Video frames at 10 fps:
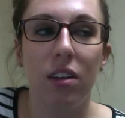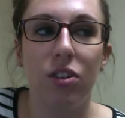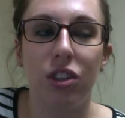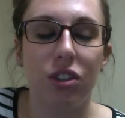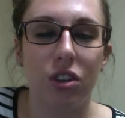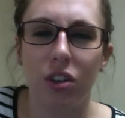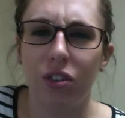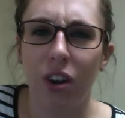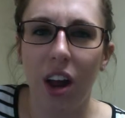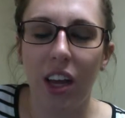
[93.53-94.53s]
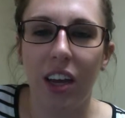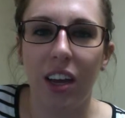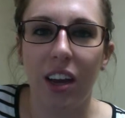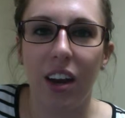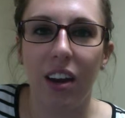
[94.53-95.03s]
she just starts
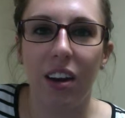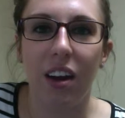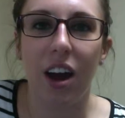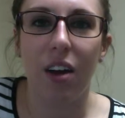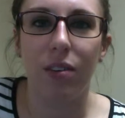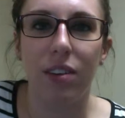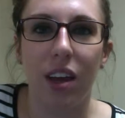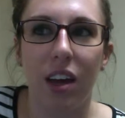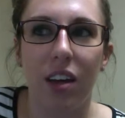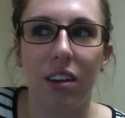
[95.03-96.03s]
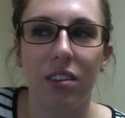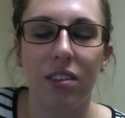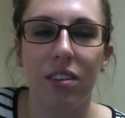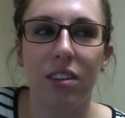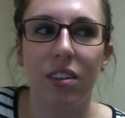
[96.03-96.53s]
crying, and I was like,
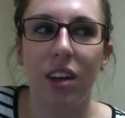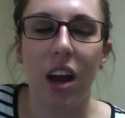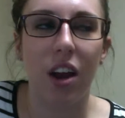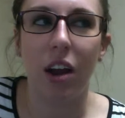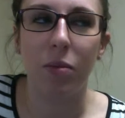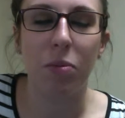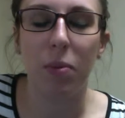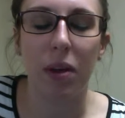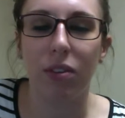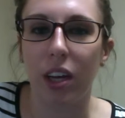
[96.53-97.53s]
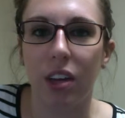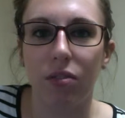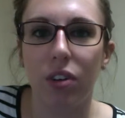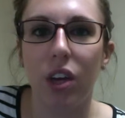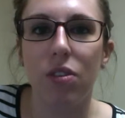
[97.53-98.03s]
I remember being really
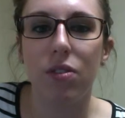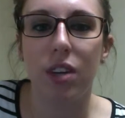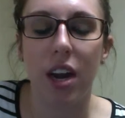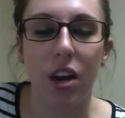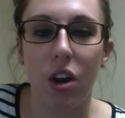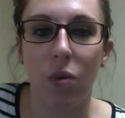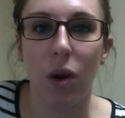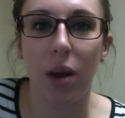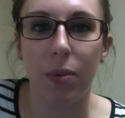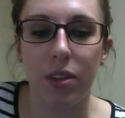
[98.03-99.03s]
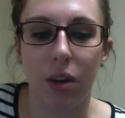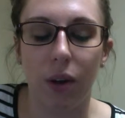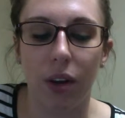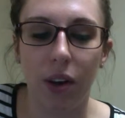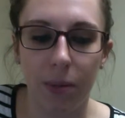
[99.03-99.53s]
confused. I didn't know what was
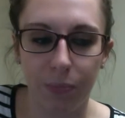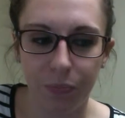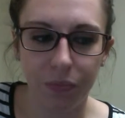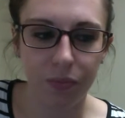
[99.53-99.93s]
going on,